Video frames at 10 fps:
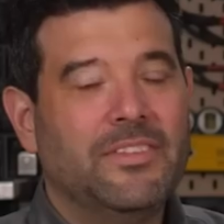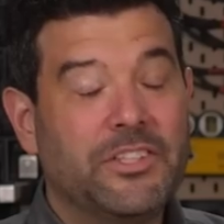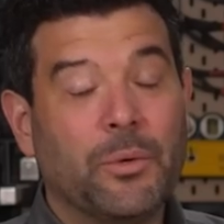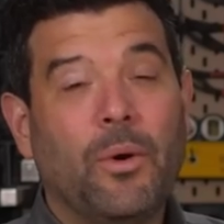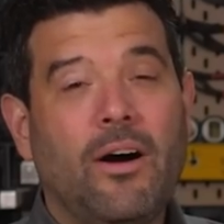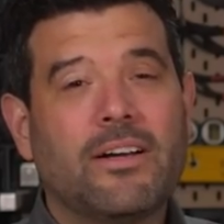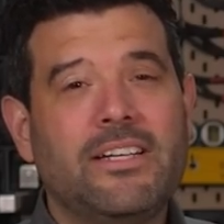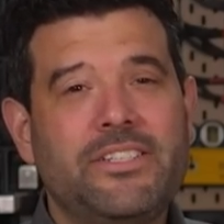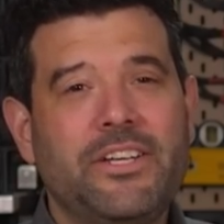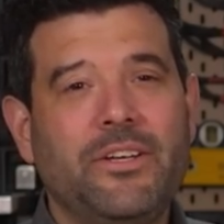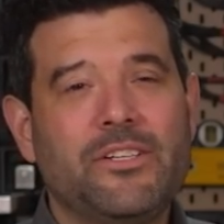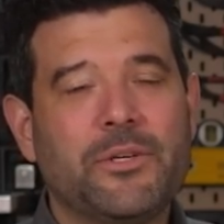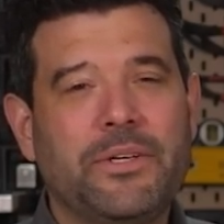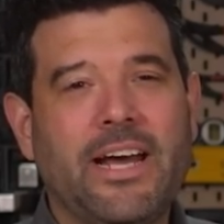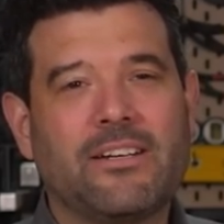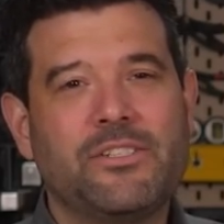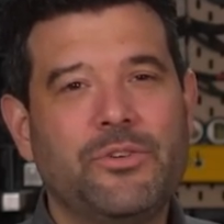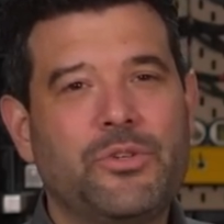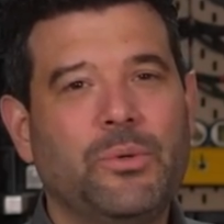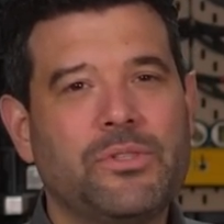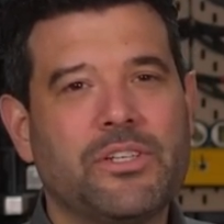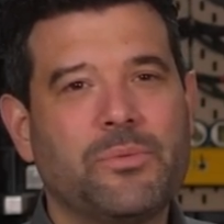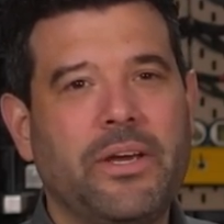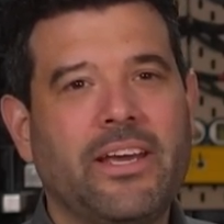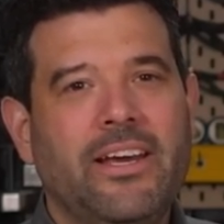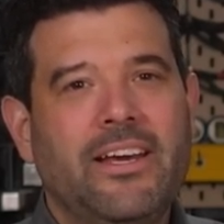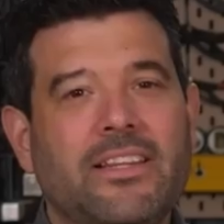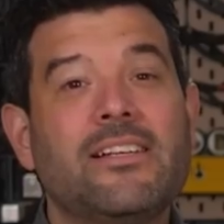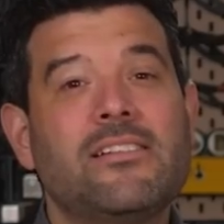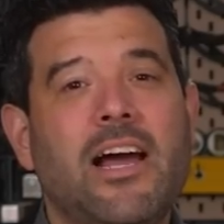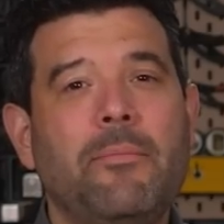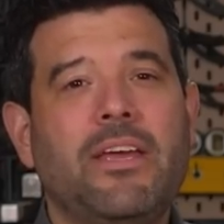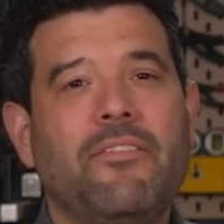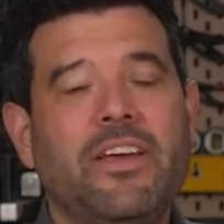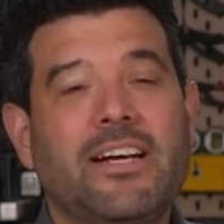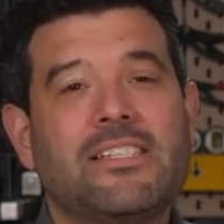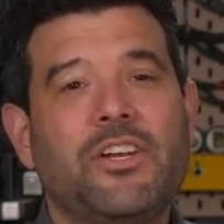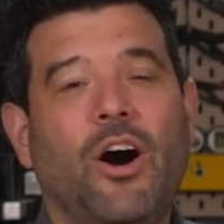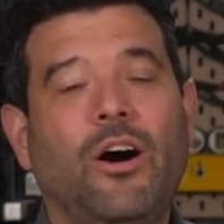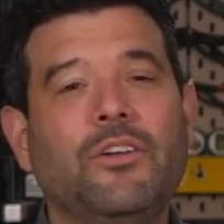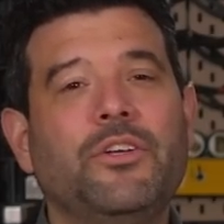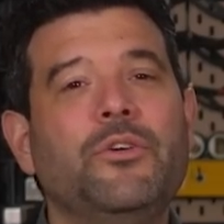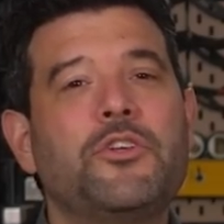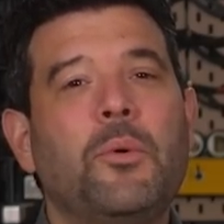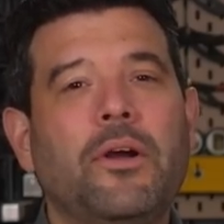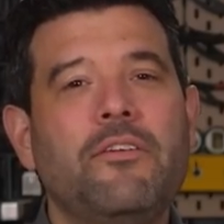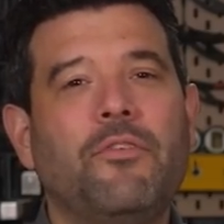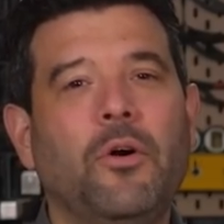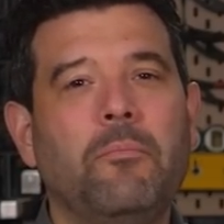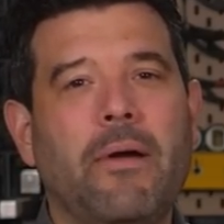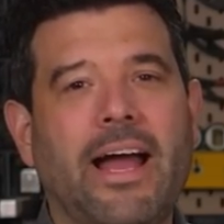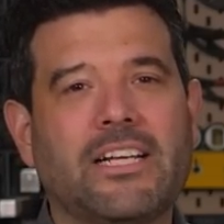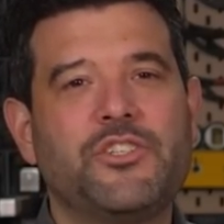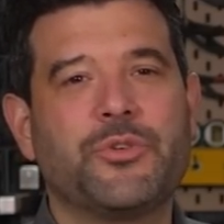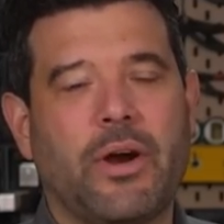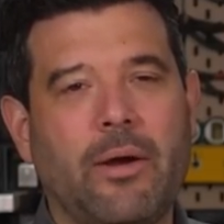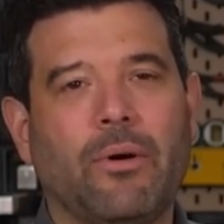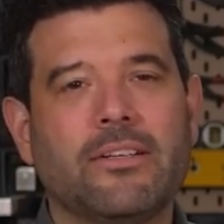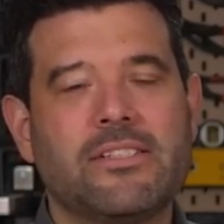DeWalt continues to announce new tools this week, this time giving us an all-new 20-volt max drywall